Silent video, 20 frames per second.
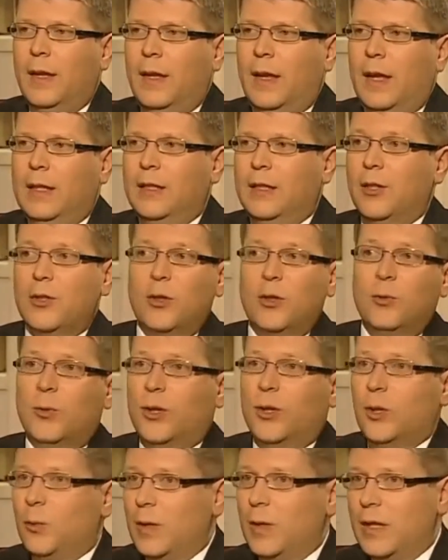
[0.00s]
And he doesn't
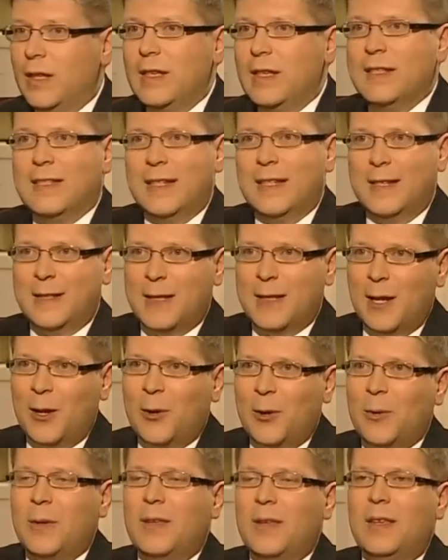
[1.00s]
run away. He stays
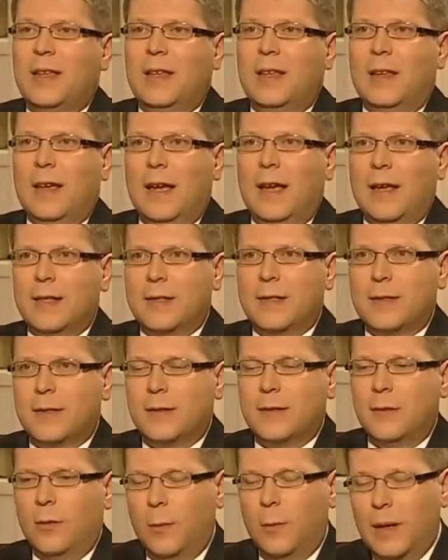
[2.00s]
there. He
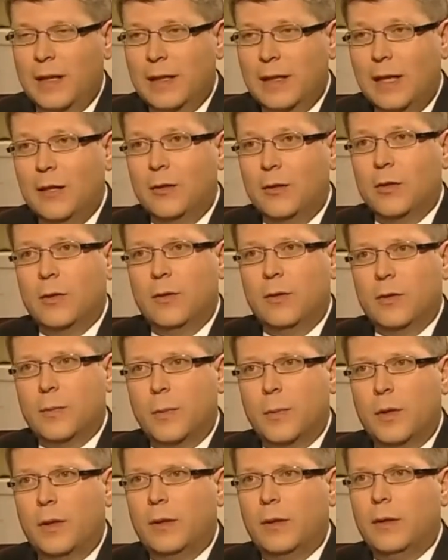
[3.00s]
has or maintained a
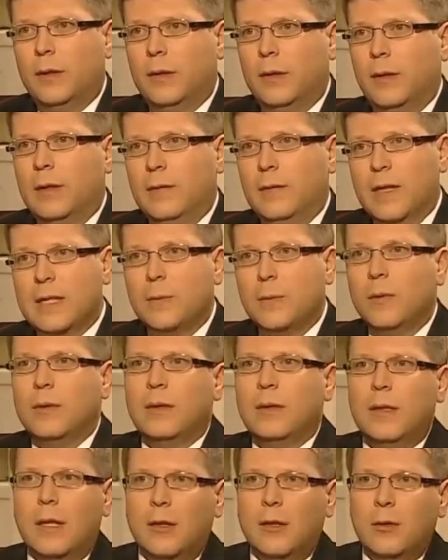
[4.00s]
small
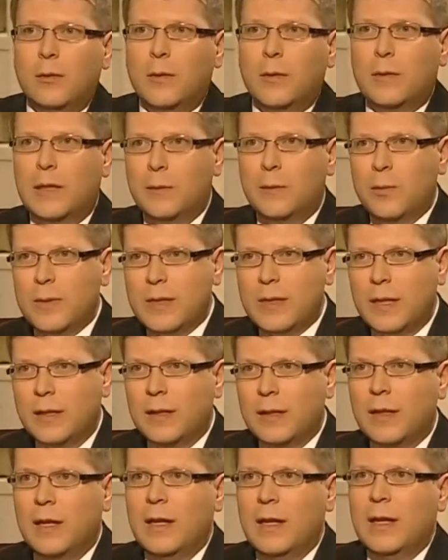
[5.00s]
investment, 10 to
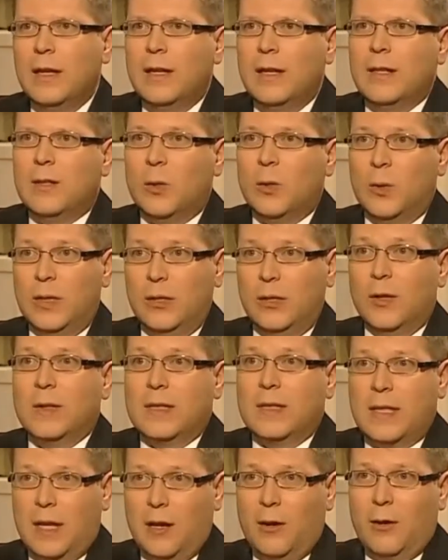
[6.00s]
15%. So he
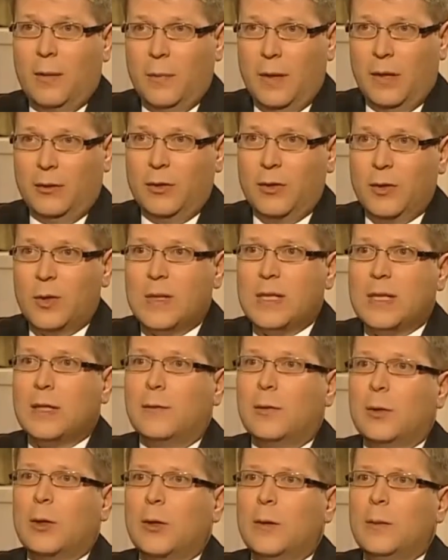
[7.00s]
does care about the
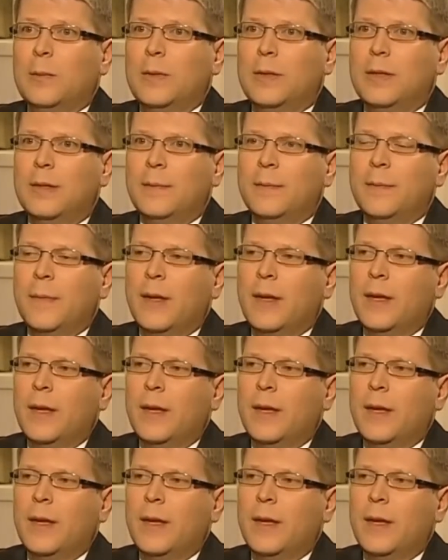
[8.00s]
success of the company.